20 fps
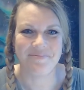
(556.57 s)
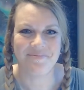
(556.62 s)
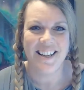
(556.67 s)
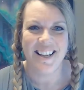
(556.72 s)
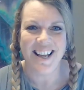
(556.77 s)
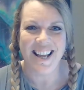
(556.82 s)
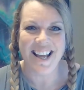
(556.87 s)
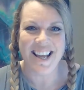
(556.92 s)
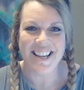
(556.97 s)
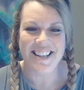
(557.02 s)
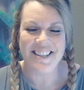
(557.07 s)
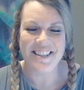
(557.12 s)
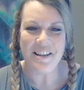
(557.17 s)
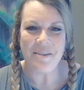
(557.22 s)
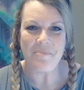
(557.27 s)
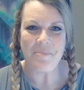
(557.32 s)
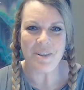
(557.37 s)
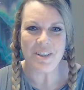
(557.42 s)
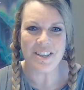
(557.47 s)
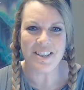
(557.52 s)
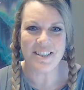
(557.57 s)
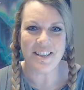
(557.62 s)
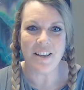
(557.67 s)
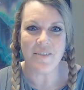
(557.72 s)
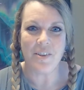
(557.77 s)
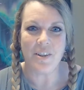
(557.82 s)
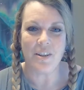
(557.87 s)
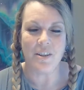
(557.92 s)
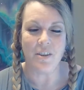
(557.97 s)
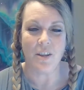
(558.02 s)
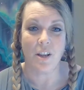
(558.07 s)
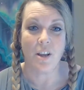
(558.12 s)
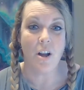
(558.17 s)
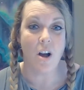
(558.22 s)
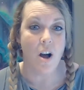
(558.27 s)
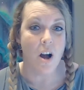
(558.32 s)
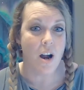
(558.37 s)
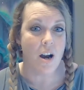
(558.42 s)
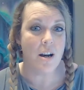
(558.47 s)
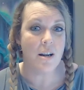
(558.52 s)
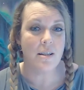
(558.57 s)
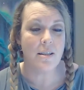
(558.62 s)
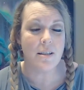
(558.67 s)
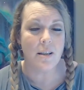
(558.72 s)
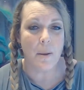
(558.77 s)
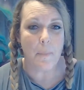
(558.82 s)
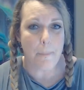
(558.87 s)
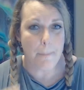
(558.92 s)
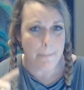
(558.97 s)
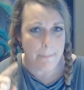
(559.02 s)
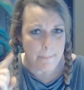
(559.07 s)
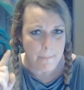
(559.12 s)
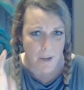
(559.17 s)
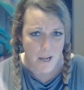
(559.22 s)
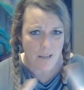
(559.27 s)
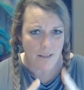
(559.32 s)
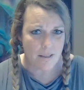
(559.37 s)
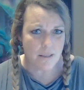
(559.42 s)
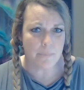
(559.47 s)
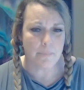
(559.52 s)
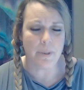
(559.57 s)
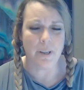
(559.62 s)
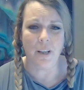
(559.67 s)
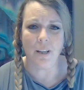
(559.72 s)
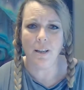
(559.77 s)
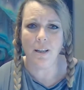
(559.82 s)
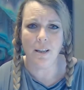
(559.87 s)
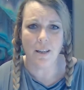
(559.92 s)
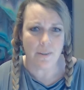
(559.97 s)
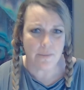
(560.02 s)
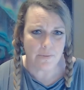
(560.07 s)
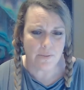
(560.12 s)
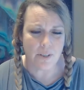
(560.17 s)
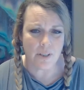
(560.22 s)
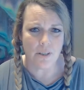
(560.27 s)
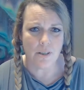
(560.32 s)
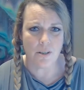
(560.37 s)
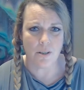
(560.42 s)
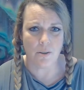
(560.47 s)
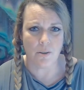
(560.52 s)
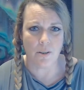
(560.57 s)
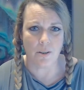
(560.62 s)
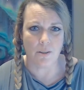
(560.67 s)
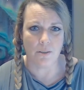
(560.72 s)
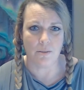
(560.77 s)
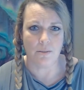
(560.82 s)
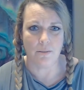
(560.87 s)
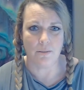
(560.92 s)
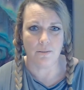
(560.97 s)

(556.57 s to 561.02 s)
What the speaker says: And number 7, the cards must be gifted to you.